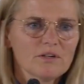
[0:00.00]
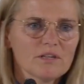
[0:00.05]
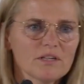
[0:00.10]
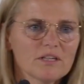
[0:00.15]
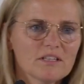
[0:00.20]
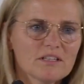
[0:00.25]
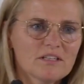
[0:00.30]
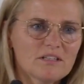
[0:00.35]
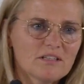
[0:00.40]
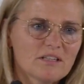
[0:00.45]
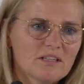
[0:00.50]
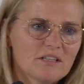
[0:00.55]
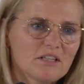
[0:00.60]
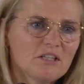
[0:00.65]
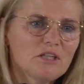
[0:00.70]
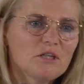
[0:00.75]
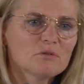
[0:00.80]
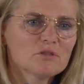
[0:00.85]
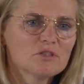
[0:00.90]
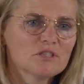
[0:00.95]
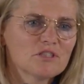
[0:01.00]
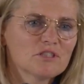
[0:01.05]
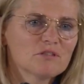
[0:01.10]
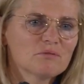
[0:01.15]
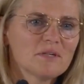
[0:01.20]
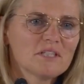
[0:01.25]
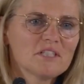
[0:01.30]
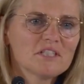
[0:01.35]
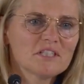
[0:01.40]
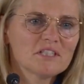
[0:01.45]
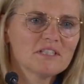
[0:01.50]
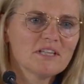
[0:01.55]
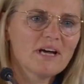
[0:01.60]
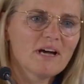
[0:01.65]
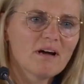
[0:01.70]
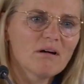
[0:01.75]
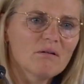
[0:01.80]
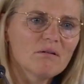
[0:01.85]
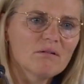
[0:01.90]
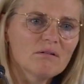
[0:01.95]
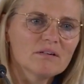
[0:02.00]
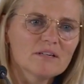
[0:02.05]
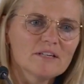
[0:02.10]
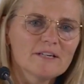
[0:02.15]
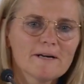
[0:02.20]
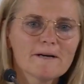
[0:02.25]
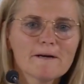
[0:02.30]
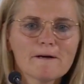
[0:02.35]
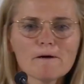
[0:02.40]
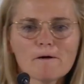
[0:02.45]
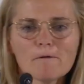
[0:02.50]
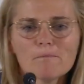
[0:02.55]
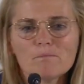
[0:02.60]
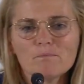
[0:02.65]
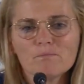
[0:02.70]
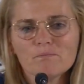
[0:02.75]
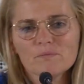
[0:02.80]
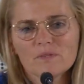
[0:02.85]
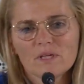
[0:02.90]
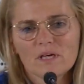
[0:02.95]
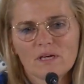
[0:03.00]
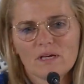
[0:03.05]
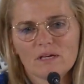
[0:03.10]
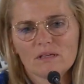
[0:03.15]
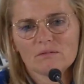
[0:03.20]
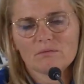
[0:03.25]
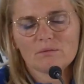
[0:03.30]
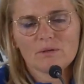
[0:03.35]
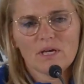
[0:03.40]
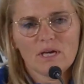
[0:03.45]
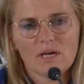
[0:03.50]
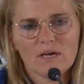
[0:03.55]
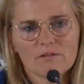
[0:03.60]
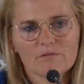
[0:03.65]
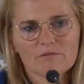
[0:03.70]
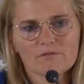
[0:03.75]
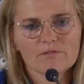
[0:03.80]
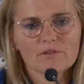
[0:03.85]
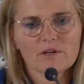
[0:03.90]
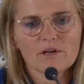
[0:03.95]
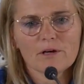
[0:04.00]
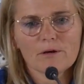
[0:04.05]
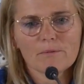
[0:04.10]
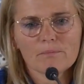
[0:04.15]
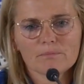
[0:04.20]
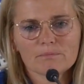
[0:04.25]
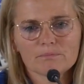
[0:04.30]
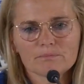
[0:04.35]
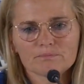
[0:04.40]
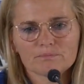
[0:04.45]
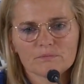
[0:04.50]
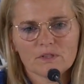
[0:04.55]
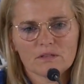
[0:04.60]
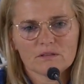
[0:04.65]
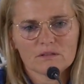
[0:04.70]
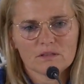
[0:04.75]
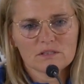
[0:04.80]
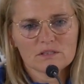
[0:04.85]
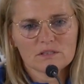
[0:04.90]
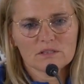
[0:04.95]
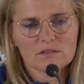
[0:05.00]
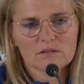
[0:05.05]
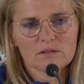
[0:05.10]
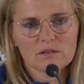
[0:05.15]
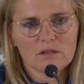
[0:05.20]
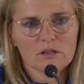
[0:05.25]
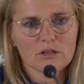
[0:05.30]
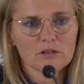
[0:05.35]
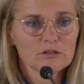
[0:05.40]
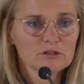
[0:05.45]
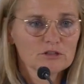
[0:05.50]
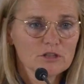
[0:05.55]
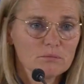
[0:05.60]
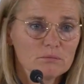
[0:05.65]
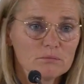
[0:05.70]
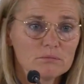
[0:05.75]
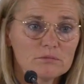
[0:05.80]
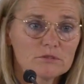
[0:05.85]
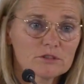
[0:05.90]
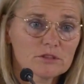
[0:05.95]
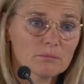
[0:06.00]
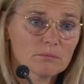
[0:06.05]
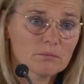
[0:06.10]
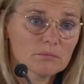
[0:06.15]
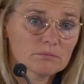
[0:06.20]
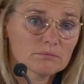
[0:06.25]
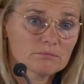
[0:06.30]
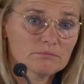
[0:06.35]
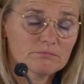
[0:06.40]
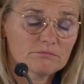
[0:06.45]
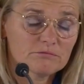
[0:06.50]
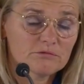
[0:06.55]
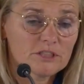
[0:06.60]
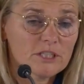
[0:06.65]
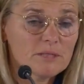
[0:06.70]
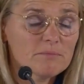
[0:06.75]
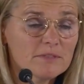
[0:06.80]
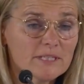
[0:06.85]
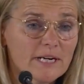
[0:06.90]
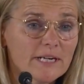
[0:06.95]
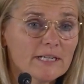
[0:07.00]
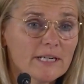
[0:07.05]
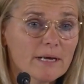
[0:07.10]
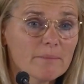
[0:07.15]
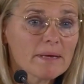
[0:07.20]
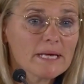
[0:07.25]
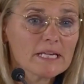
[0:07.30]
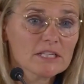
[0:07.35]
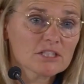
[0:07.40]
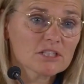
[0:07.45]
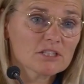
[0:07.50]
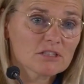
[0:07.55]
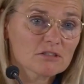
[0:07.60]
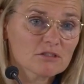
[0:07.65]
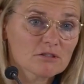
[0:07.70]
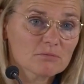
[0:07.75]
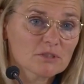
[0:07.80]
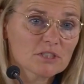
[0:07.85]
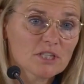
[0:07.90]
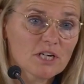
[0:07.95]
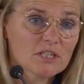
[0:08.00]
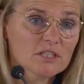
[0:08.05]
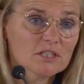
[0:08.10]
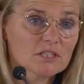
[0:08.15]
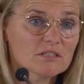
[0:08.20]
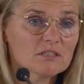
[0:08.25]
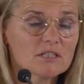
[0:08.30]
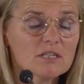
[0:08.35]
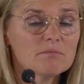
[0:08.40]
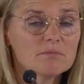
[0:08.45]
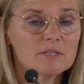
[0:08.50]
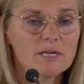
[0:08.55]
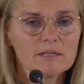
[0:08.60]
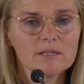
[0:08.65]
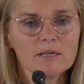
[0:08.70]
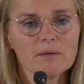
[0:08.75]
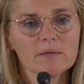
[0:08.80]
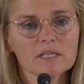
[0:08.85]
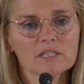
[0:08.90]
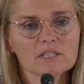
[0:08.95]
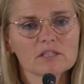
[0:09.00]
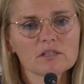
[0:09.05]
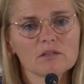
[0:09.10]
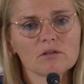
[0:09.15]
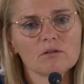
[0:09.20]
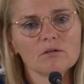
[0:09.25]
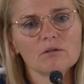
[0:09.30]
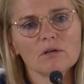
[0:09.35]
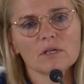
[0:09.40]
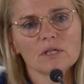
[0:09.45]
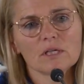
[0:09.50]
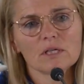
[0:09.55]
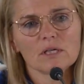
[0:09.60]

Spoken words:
We're in a new situation now, and we have this some team dynamics, some changes in team dynamics too.